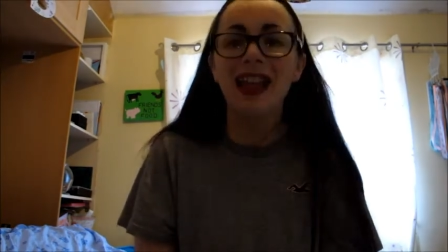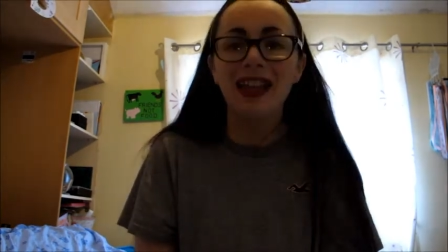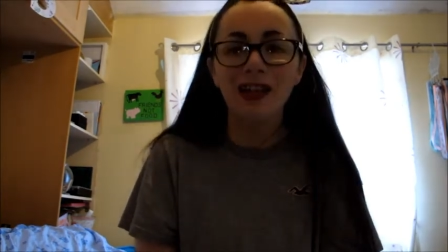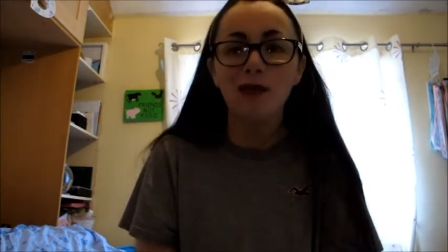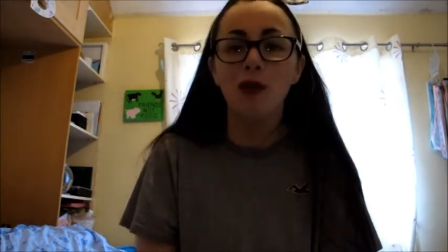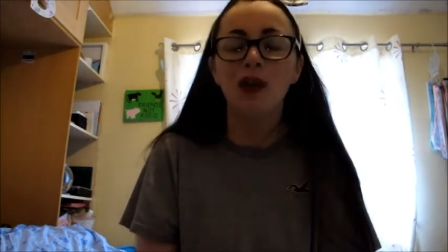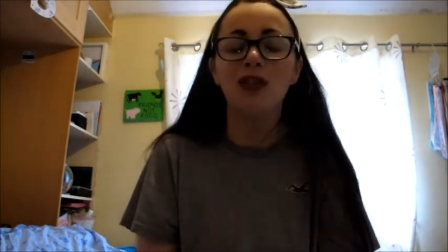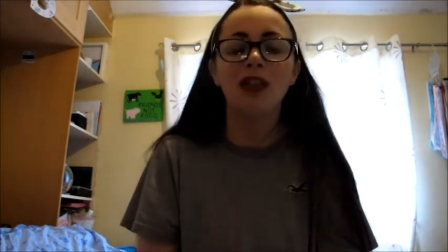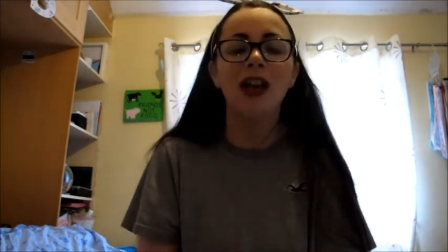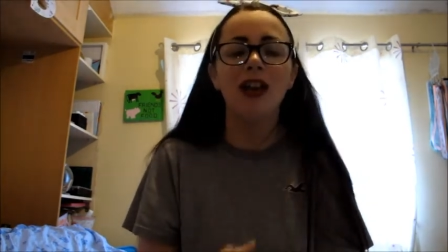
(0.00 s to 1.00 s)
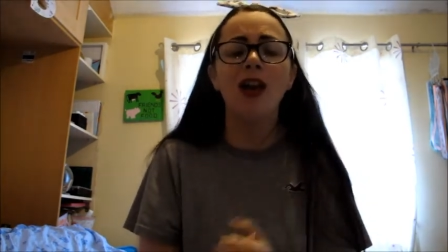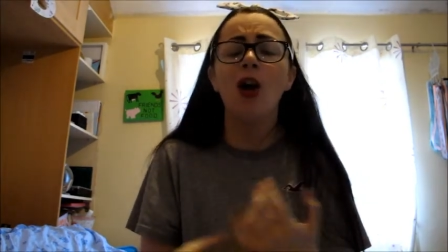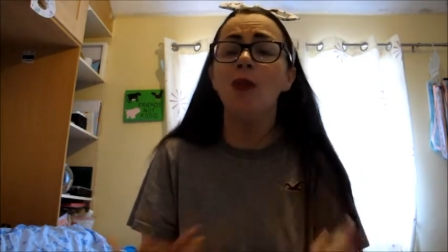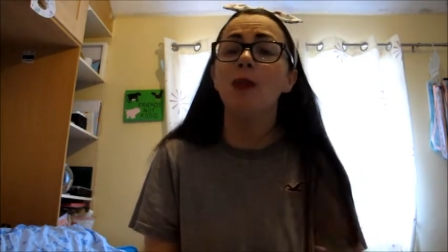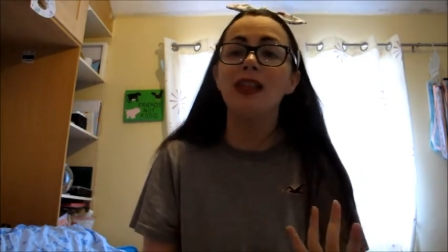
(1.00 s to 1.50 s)
thank you for watching and I
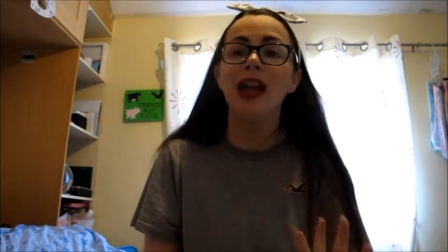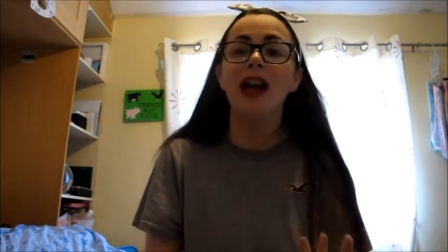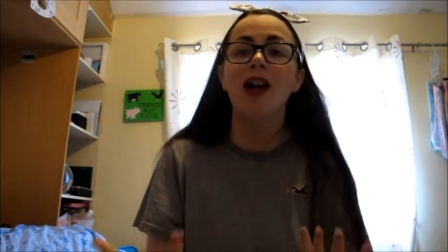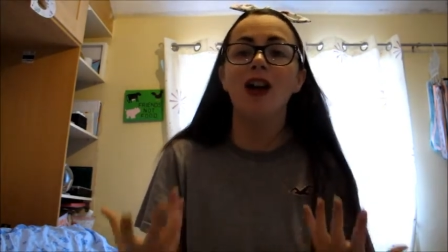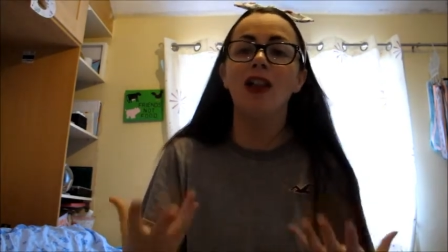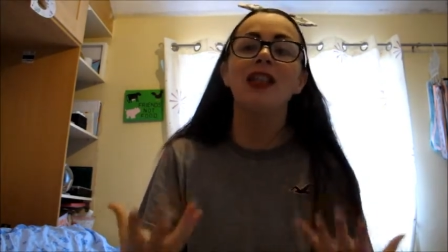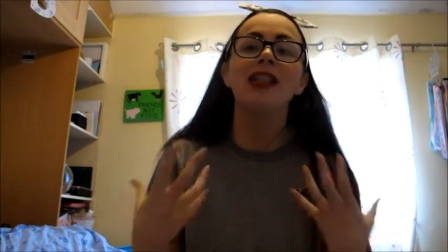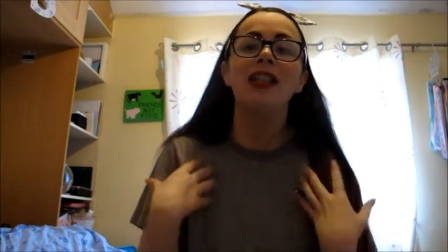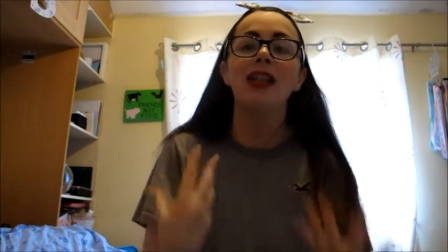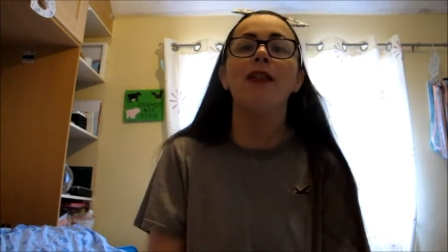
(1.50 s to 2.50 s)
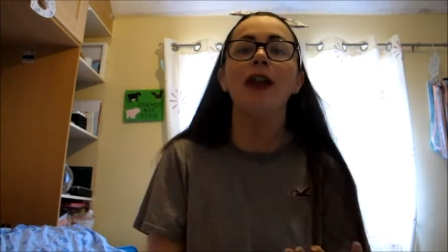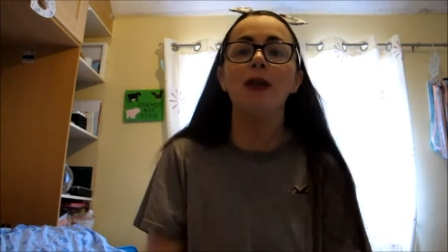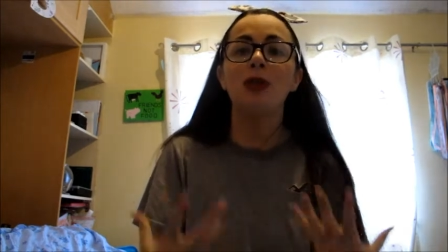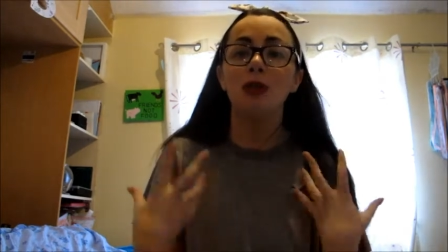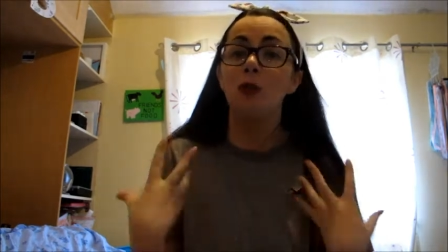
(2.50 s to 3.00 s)
hope you are all still
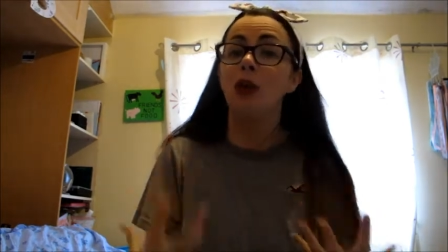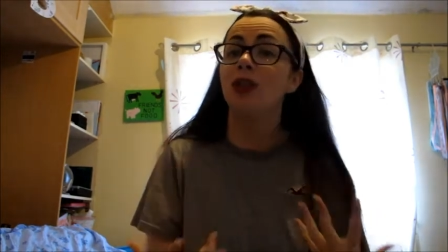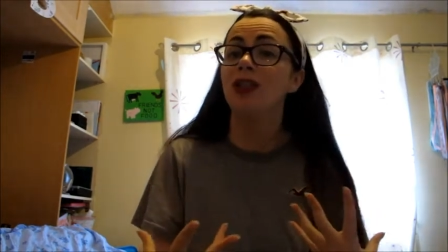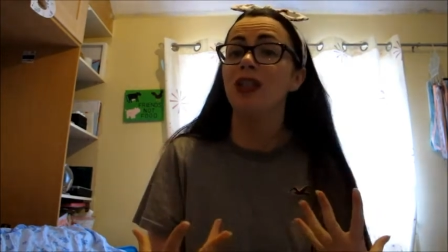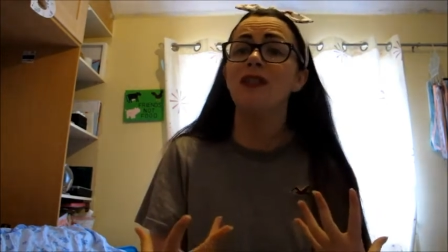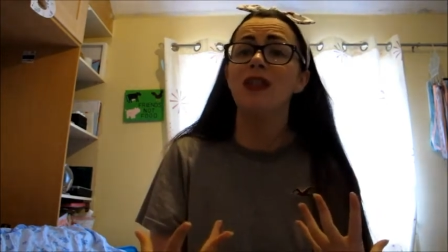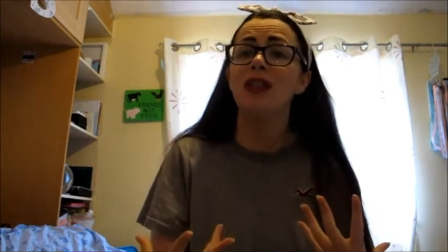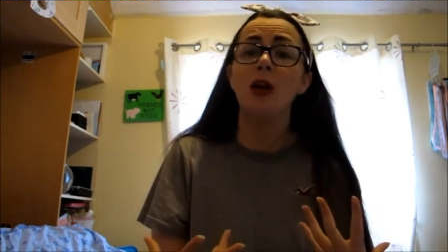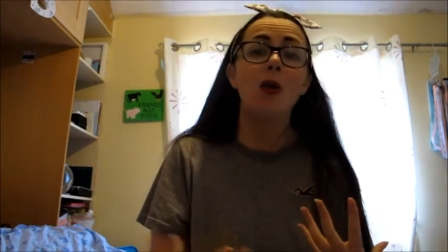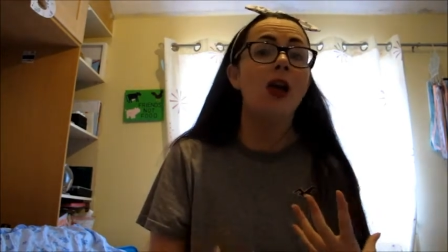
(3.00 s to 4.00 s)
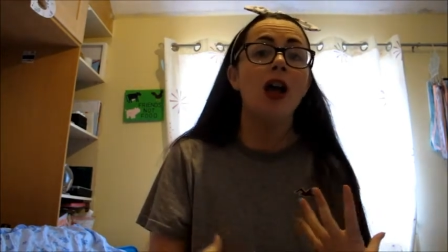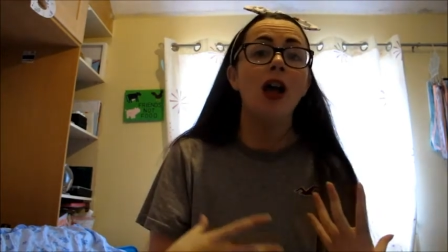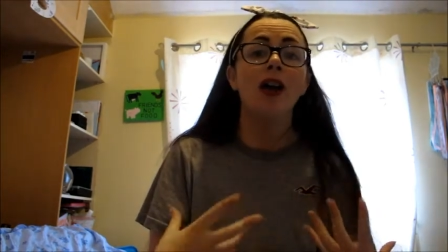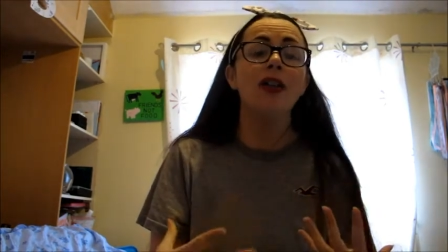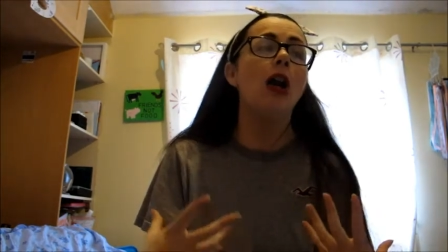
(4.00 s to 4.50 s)
around to watch this video.
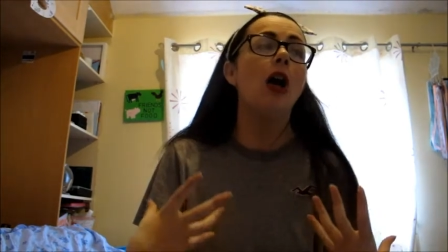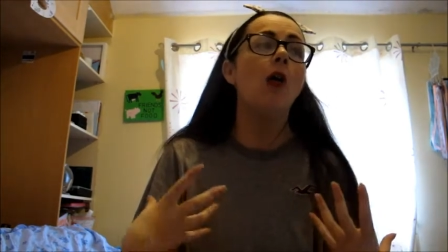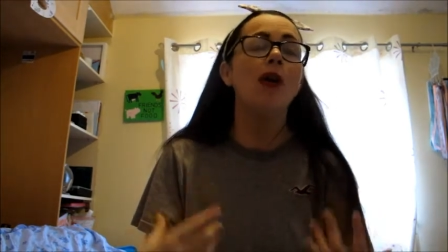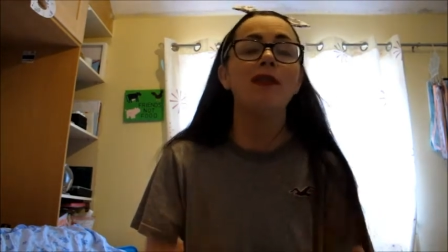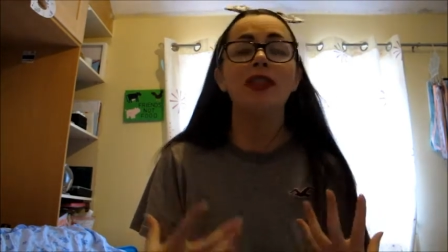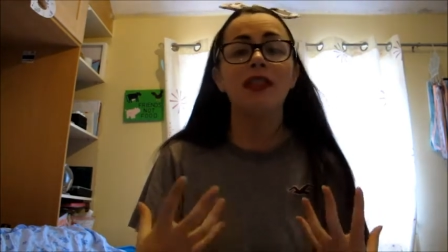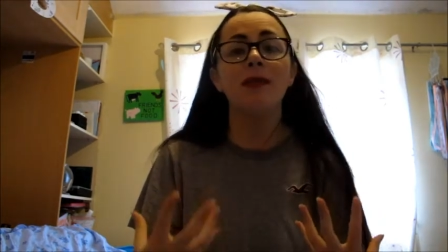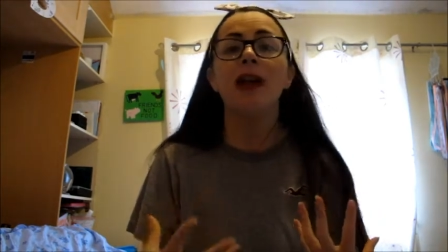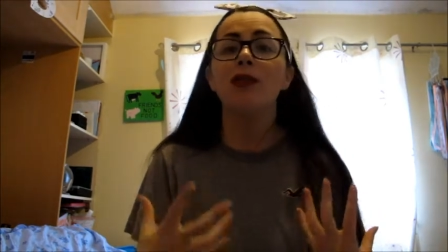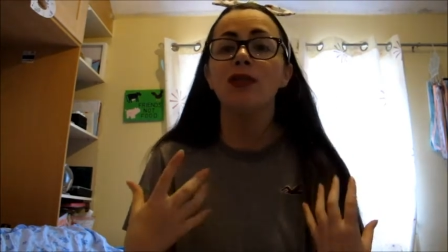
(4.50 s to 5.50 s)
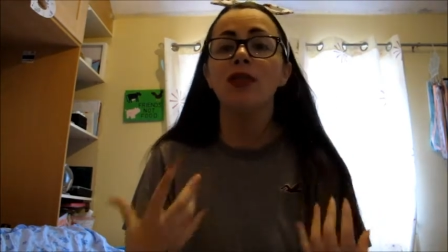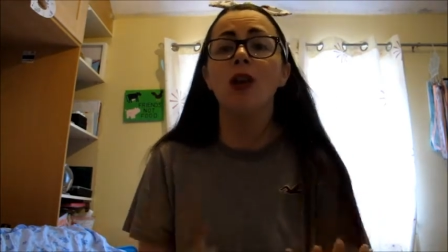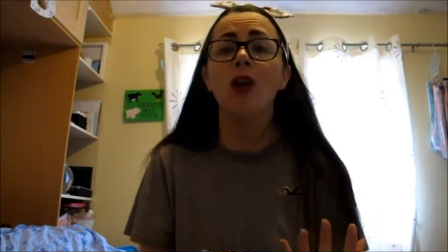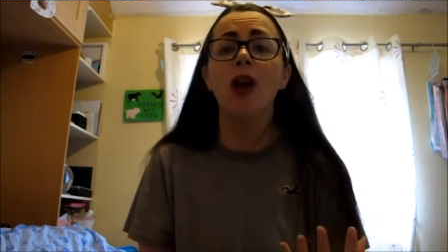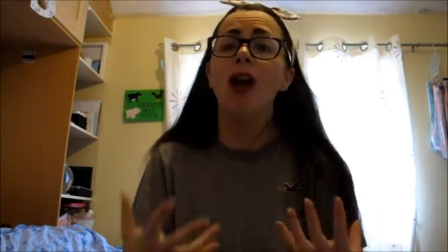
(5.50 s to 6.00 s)
I know I've disappeared for
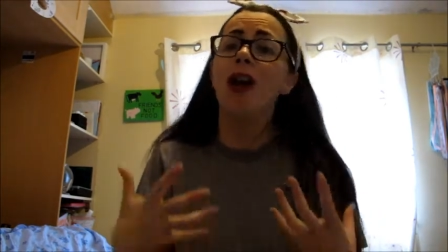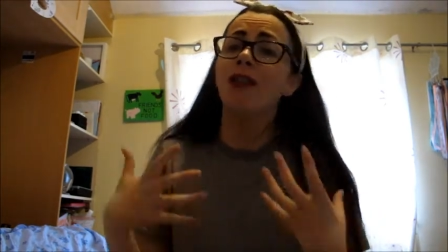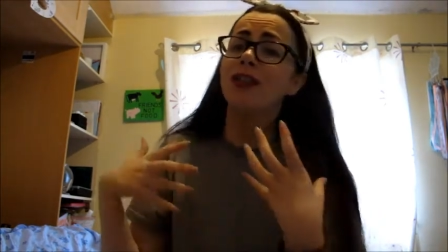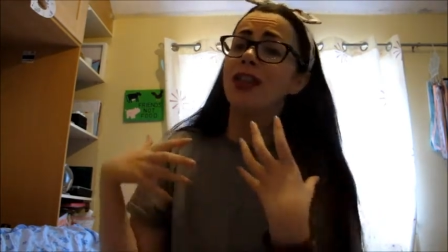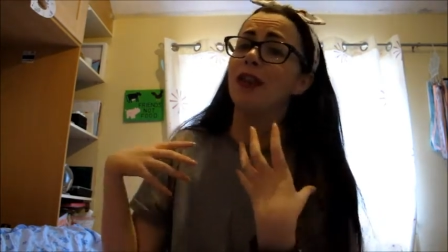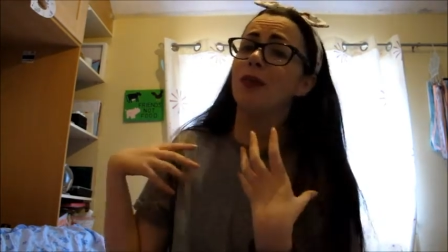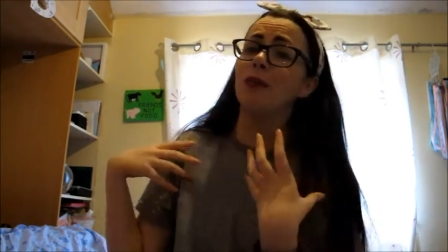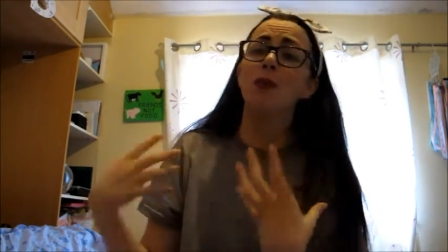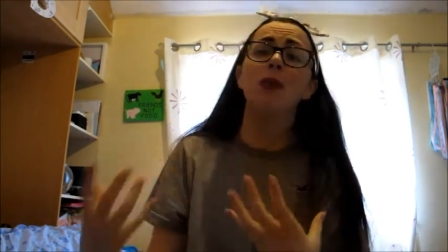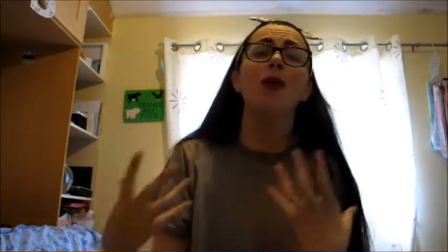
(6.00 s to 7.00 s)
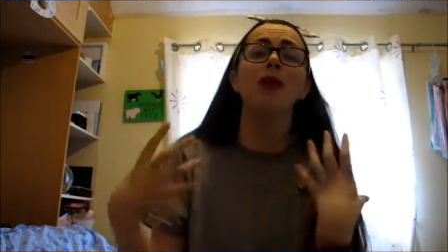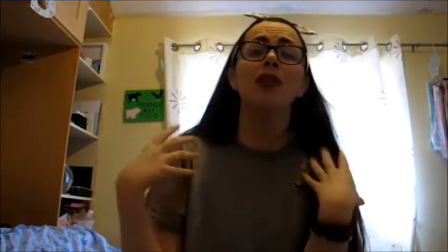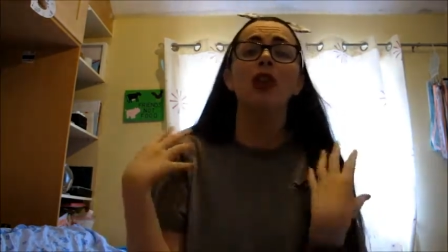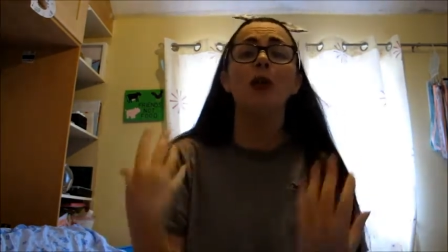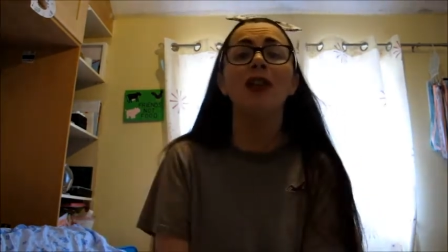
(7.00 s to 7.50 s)
so long after saying I'd be uploading
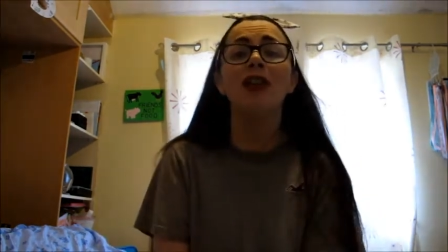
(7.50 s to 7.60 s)
so many